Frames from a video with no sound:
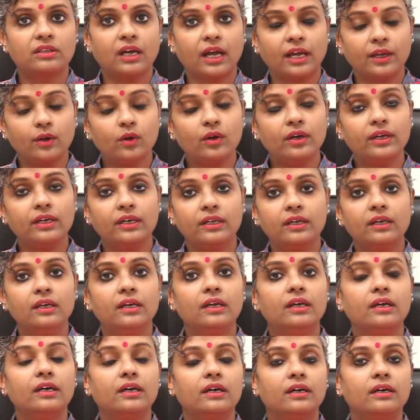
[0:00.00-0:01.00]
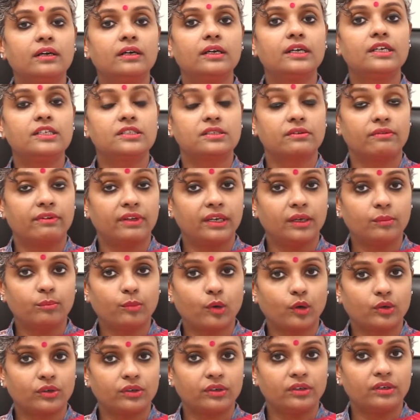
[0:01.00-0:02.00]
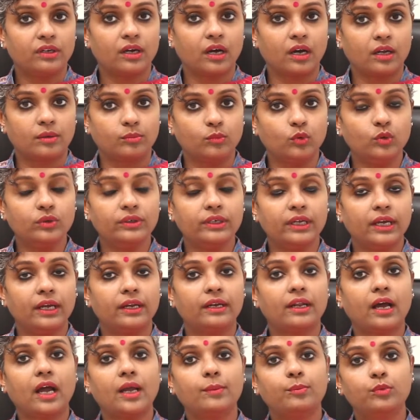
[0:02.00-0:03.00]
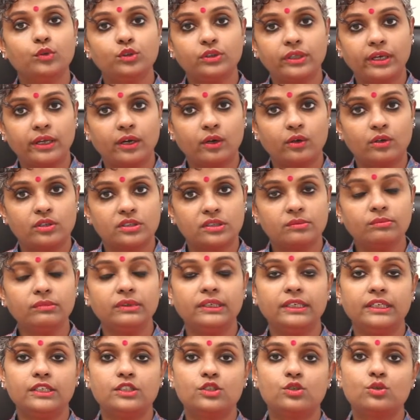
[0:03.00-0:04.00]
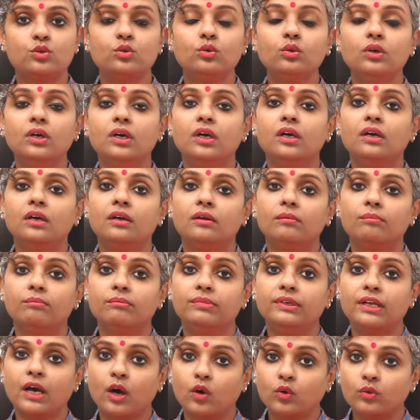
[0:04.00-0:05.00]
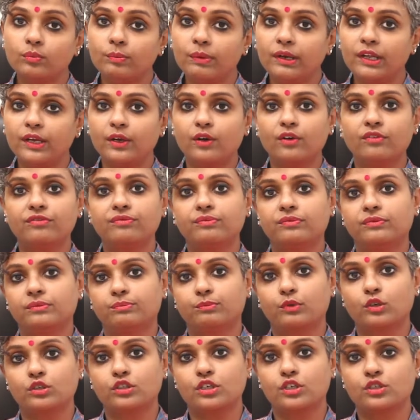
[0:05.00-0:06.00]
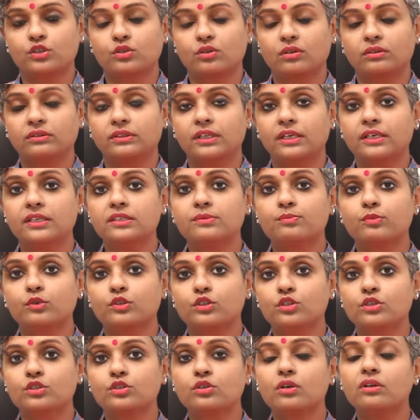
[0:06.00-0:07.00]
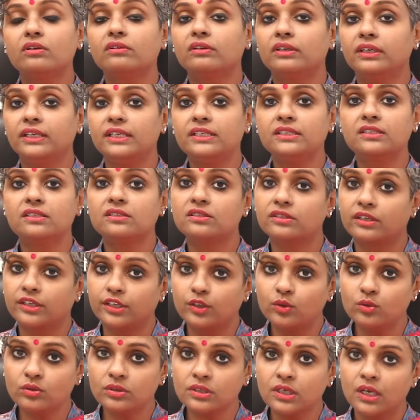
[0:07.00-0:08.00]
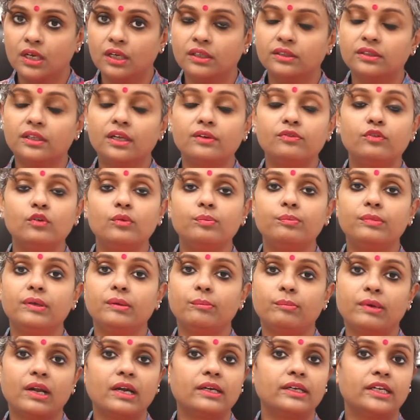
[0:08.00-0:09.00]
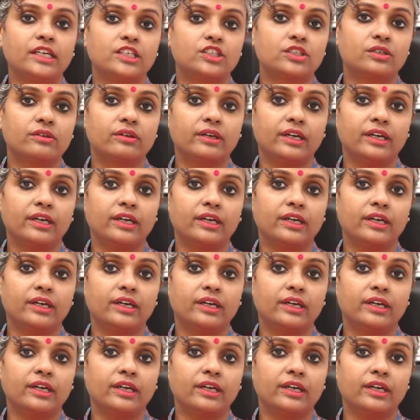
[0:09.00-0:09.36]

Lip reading: thyroid, is a very important hormone, and hypothyroidism leads to downplay of progesterone. That is, progesterone release is reduced, therefore implantation